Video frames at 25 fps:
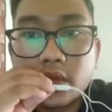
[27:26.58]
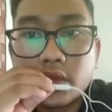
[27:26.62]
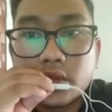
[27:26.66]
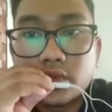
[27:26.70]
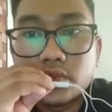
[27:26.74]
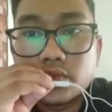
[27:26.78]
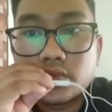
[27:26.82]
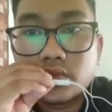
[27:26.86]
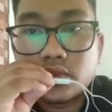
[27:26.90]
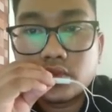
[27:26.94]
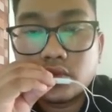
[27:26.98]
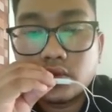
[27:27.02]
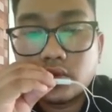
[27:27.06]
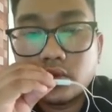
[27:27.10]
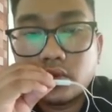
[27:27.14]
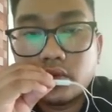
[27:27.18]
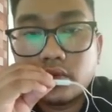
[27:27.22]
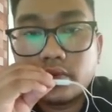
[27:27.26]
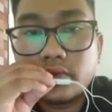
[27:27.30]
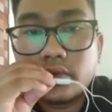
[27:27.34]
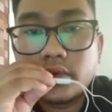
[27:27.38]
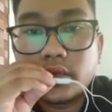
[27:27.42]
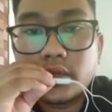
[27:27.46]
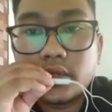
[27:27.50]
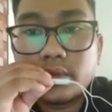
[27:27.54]

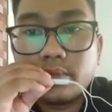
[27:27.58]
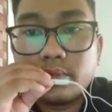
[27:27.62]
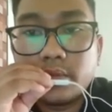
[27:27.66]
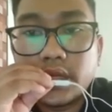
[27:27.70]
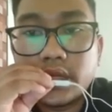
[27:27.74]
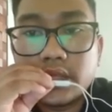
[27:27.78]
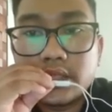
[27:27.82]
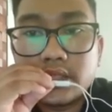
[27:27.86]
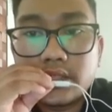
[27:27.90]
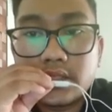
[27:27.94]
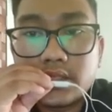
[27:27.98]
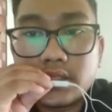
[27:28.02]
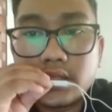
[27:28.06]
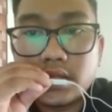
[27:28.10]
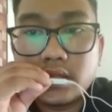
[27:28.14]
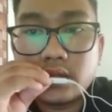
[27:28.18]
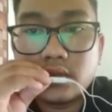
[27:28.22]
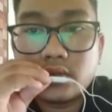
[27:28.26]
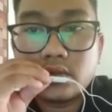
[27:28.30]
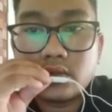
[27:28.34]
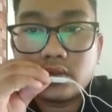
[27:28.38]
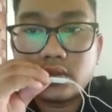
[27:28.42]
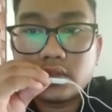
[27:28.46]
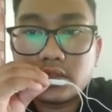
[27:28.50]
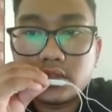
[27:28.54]
So for the
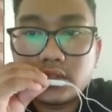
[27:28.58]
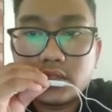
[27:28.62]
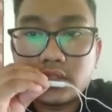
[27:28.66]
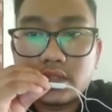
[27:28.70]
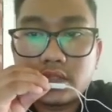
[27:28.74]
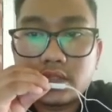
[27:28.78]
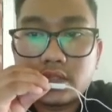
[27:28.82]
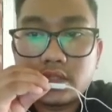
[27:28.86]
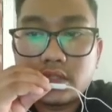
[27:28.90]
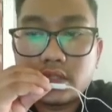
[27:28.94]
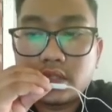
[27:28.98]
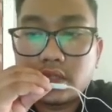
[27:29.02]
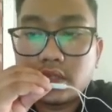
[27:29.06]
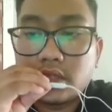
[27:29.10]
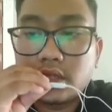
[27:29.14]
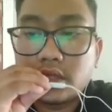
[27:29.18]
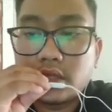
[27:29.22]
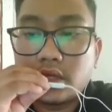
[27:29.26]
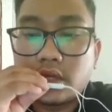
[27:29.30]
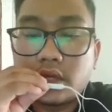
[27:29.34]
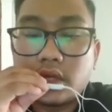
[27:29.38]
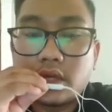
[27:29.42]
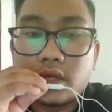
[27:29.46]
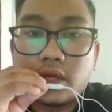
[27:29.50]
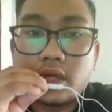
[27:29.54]
maintain consistent
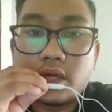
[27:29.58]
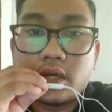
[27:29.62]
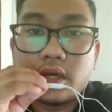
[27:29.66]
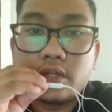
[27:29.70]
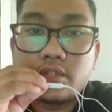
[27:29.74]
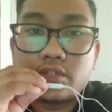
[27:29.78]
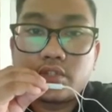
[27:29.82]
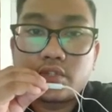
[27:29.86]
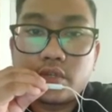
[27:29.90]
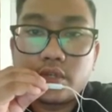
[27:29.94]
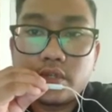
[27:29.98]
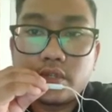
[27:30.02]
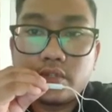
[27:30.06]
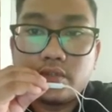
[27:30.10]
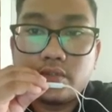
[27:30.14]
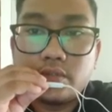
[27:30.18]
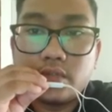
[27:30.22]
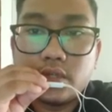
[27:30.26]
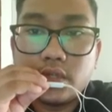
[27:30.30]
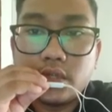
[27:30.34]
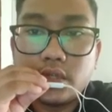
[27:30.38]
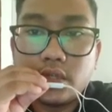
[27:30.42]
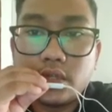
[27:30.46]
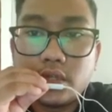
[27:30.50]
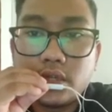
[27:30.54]

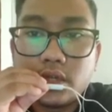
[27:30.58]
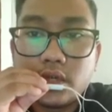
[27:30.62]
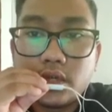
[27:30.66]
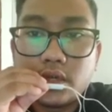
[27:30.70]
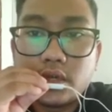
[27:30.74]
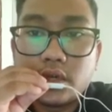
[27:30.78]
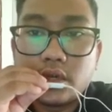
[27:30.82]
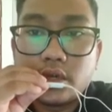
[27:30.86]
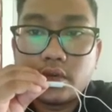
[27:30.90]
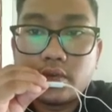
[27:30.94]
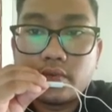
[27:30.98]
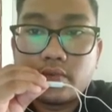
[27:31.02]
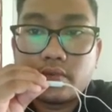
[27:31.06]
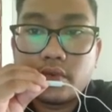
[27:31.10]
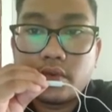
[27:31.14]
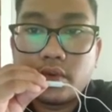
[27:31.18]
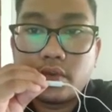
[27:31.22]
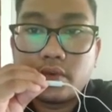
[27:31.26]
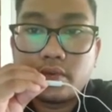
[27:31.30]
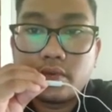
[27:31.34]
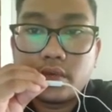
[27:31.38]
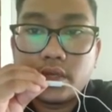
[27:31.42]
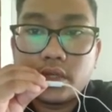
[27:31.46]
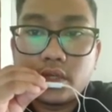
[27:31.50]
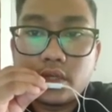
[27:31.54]
schedule,
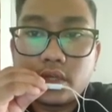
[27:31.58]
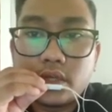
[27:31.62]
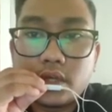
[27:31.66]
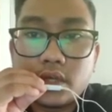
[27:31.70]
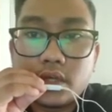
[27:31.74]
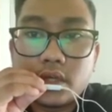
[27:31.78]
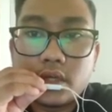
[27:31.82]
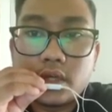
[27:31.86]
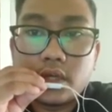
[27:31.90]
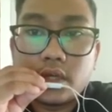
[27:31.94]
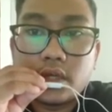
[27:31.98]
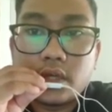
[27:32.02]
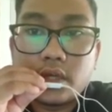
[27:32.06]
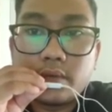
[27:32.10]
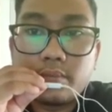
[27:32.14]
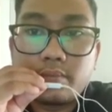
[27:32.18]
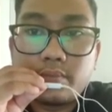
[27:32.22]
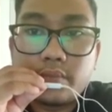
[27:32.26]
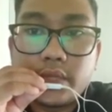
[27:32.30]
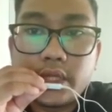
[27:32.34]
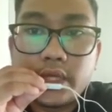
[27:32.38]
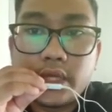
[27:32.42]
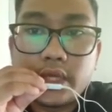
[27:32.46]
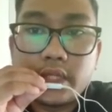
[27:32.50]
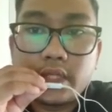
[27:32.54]
following
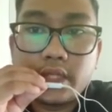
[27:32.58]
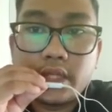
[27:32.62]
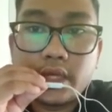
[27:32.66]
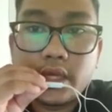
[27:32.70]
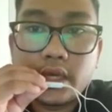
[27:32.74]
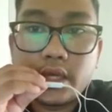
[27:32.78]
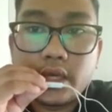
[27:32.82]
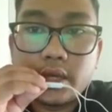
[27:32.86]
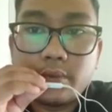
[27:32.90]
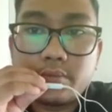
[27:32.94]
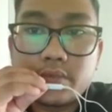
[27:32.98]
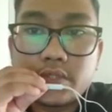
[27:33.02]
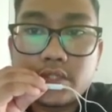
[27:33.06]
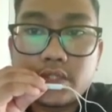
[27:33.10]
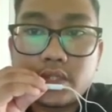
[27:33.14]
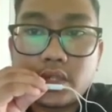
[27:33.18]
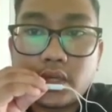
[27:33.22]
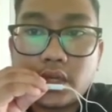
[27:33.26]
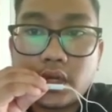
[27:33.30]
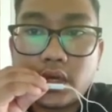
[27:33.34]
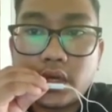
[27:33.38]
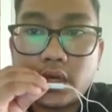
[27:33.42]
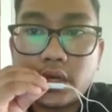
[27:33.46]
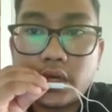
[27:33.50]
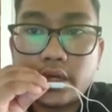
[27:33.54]
a plan helps
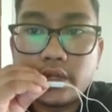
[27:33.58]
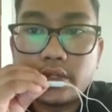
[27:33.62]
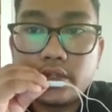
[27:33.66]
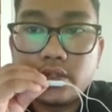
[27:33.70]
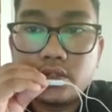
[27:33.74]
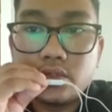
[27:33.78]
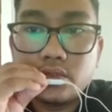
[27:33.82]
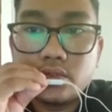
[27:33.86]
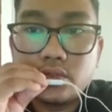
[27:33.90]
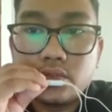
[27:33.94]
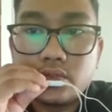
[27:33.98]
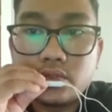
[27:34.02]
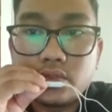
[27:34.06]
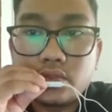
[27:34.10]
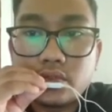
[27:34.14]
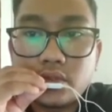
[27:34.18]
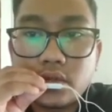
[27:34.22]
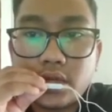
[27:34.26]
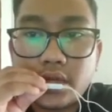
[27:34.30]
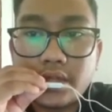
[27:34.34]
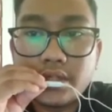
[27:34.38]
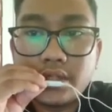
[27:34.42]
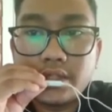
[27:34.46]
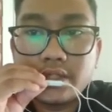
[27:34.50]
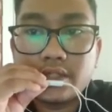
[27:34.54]
you
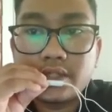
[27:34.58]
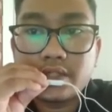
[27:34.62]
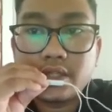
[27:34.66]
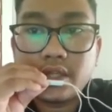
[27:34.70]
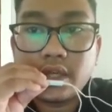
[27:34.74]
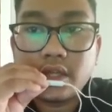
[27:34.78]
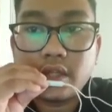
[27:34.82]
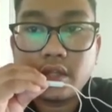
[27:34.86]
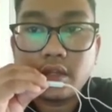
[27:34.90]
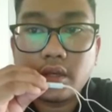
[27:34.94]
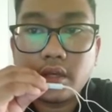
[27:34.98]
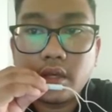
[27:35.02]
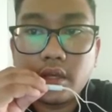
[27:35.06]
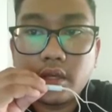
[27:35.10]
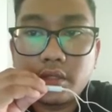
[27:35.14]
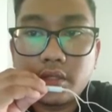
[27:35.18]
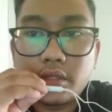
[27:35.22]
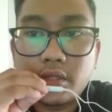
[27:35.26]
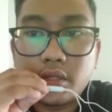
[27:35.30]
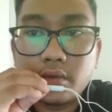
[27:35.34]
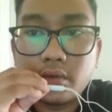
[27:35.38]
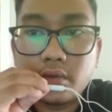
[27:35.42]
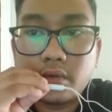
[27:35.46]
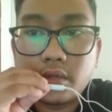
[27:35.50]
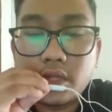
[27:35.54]
to understand
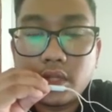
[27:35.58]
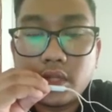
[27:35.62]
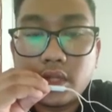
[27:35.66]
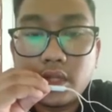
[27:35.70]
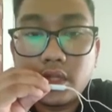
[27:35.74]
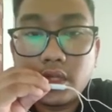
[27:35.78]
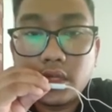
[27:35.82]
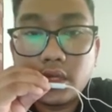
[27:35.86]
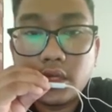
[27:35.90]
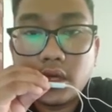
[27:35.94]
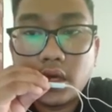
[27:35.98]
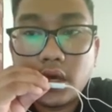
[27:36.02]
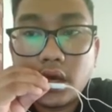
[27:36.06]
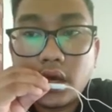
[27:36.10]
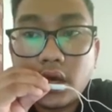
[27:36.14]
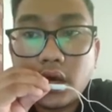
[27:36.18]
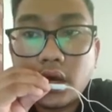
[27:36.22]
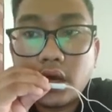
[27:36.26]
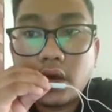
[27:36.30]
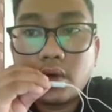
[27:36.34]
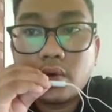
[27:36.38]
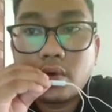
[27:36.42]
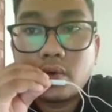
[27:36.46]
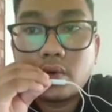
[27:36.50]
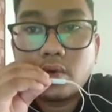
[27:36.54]
accurately
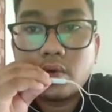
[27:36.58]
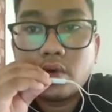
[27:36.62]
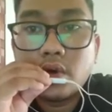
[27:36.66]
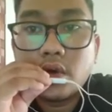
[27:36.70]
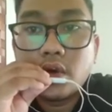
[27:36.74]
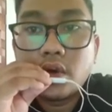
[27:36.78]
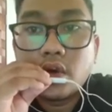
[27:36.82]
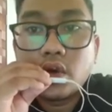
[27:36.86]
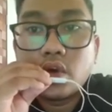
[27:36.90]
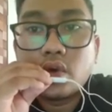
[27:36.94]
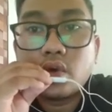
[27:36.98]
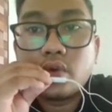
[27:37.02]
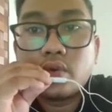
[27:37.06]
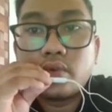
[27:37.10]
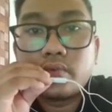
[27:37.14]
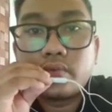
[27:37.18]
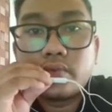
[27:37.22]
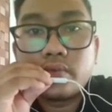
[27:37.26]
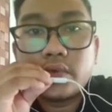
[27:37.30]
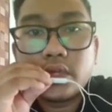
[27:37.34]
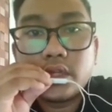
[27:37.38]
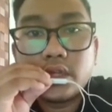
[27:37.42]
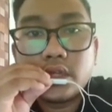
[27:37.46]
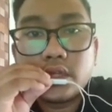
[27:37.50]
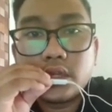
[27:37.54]
how
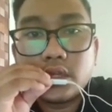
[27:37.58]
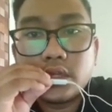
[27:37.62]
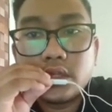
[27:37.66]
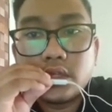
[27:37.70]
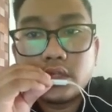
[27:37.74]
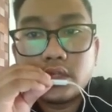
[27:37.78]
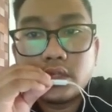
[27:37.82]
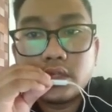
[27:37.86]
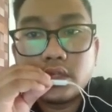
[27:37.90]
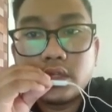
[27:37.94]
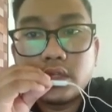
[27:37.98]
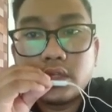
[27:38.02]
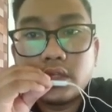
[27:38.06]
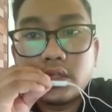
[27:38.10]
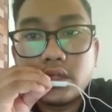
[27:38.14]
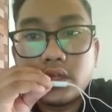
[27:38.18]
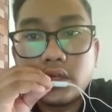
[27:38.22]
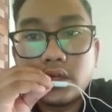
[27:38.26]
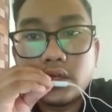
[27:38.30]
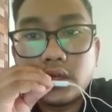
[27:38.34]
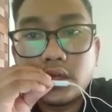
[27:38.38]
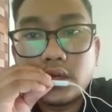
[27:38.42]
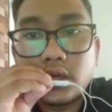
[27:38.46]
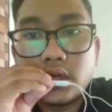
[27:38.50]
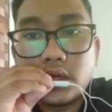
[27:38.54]
often in
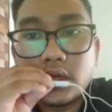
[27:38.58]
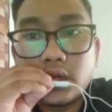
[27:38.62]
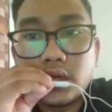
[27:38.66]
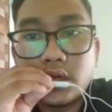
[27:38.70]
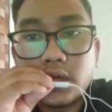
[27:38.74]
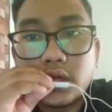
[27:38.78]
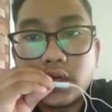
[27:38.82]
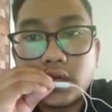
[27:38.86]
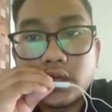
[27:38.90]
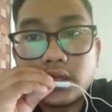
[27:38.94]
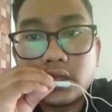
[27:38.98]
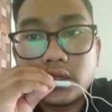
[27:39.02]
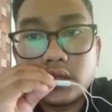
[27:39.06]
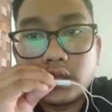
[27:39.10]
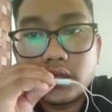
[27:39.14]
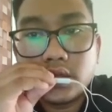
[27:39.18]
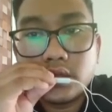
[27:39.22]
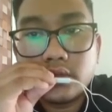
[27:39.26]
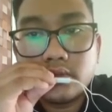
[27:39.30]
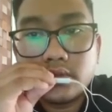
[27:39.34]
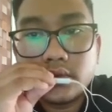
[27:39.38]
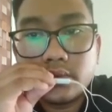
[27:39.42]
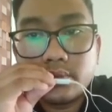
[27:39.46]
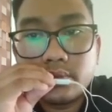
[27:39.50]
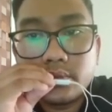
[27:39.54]
the
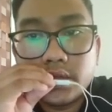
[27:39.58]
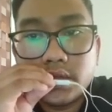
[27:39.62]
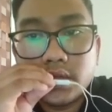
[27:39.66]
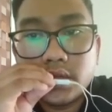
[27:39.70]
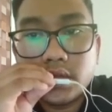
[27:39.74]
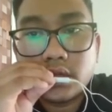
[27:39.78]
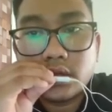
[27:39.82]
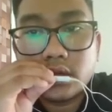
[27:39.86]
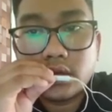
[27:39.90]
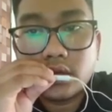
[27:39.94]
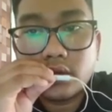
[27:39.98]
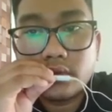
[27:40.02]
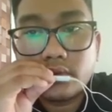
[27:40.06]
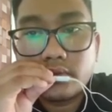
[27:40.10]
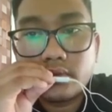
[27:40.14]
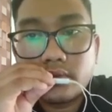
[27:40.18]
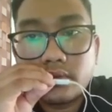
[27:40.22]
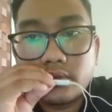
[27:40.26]
given period of